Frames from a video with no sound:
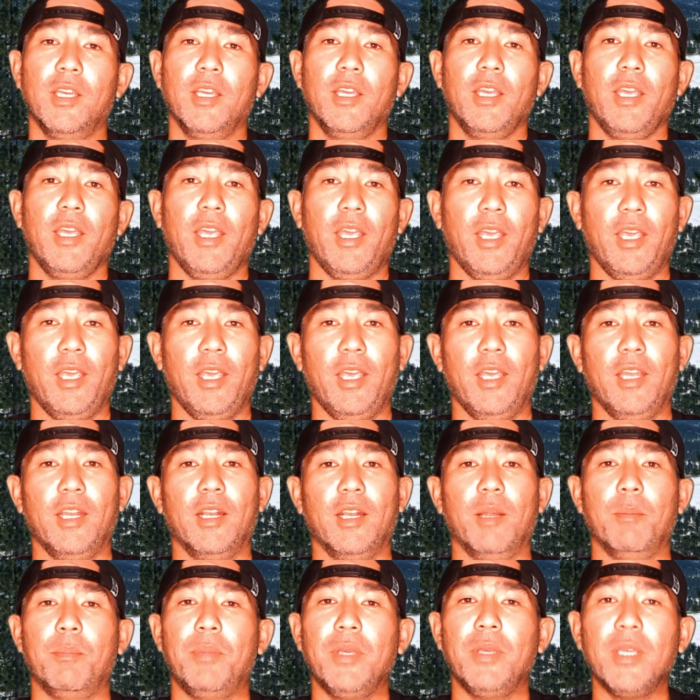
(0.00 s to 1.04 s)
and a
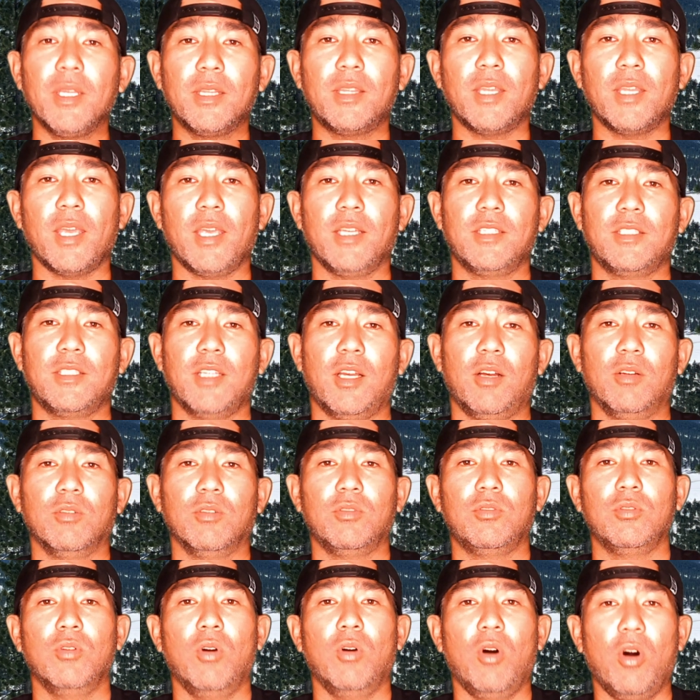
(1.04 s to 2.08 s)
big thanks out
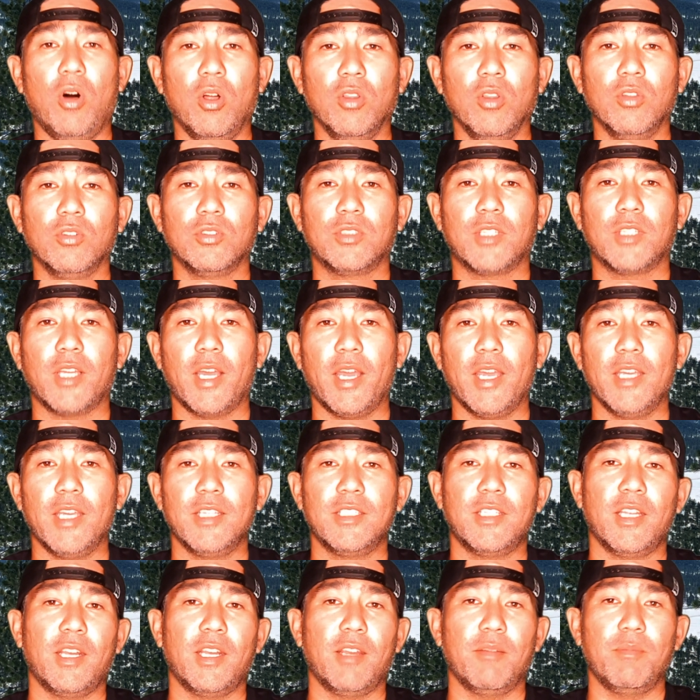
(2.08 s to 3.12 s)
to all those guys
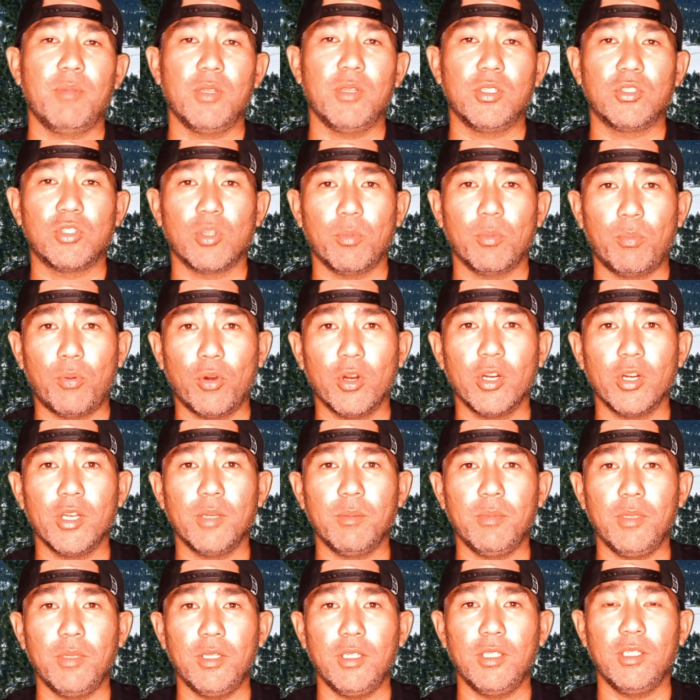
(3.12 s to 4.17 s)
that have been supporting
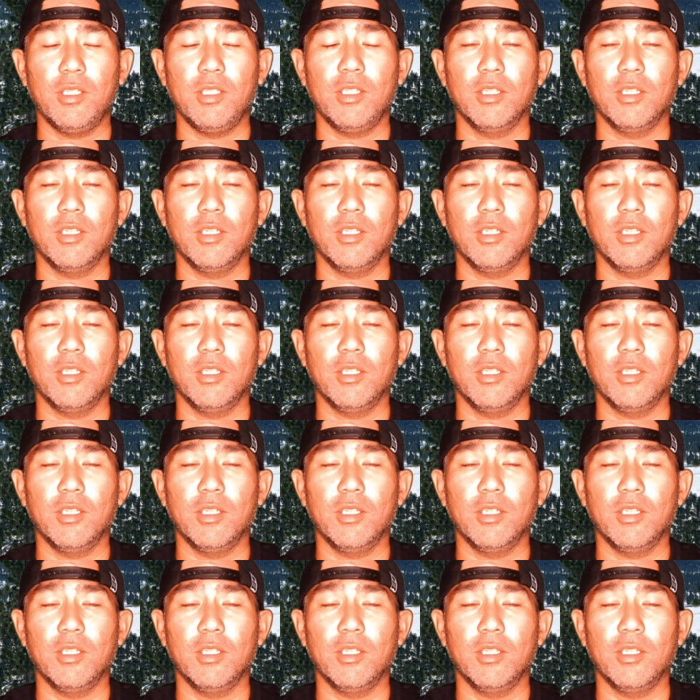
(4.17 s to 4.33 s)
me